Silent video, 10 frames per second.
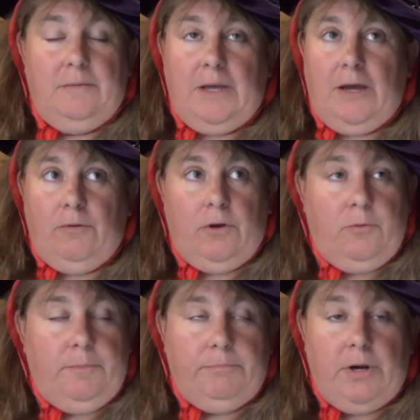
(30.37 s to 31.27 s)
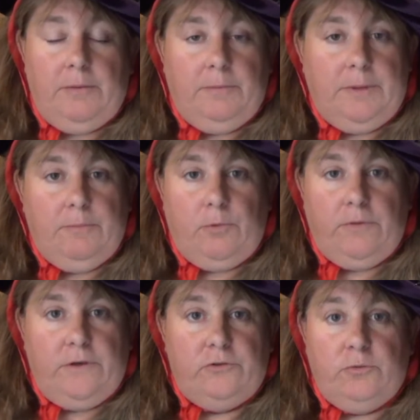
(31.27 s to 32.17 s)
out probably more
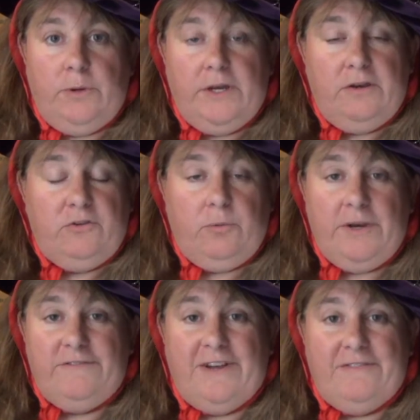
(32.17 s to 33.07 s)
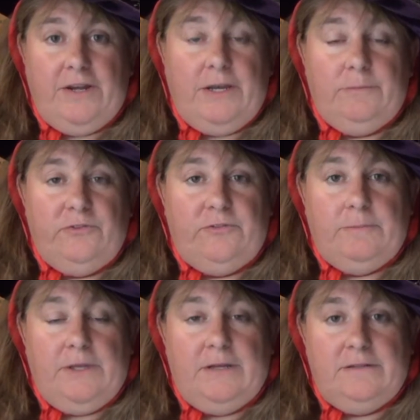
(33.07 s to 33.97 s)
than 20 to 25 items
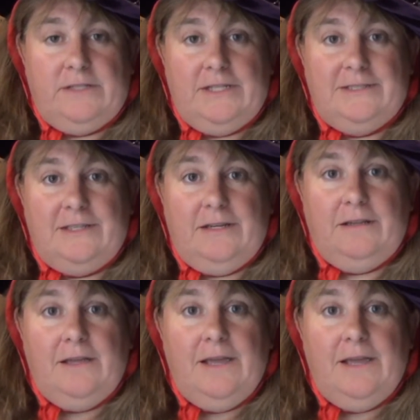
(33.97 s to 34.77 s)
from that estate sale.